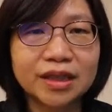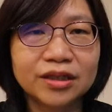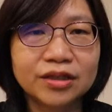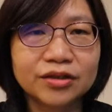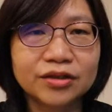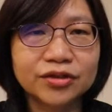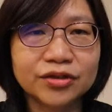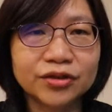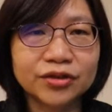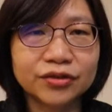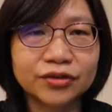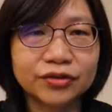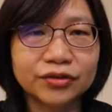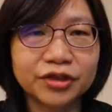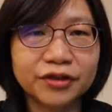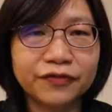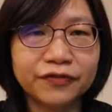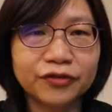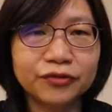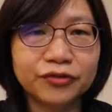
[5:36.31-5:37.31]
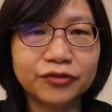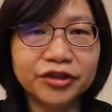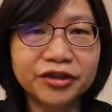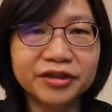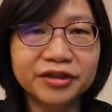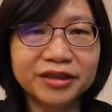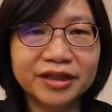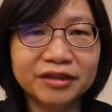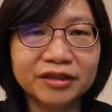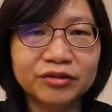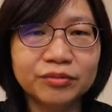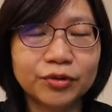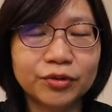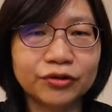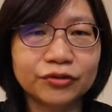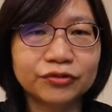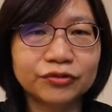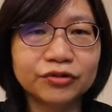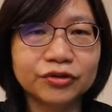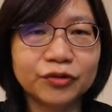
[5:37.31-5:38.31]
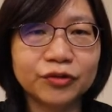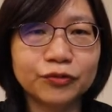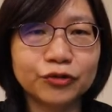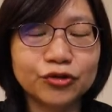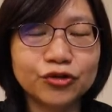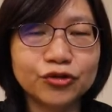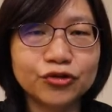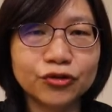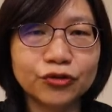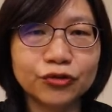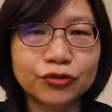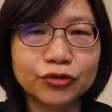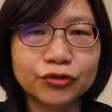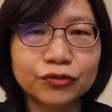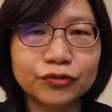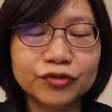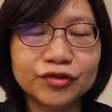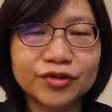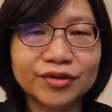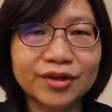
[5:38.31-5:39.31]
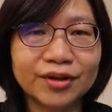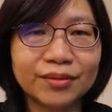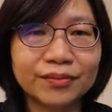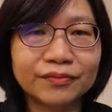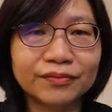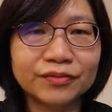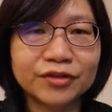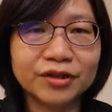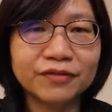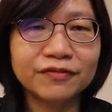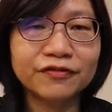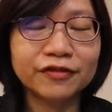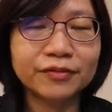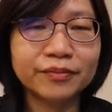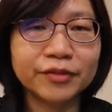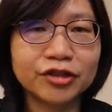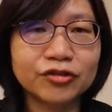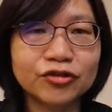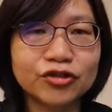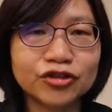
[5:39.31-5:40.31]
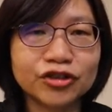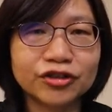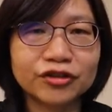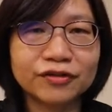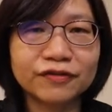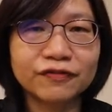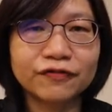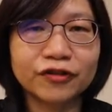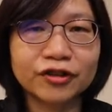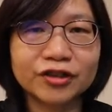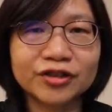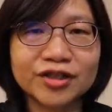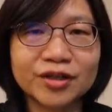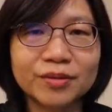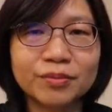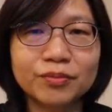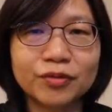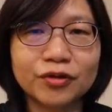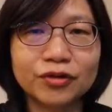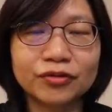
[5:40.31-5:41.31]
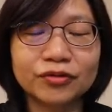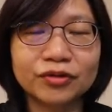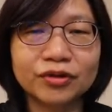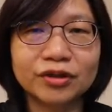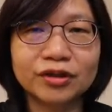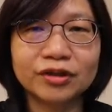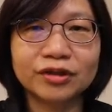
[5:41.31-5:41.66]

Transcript: So if you read the label, it will show you some information. For example,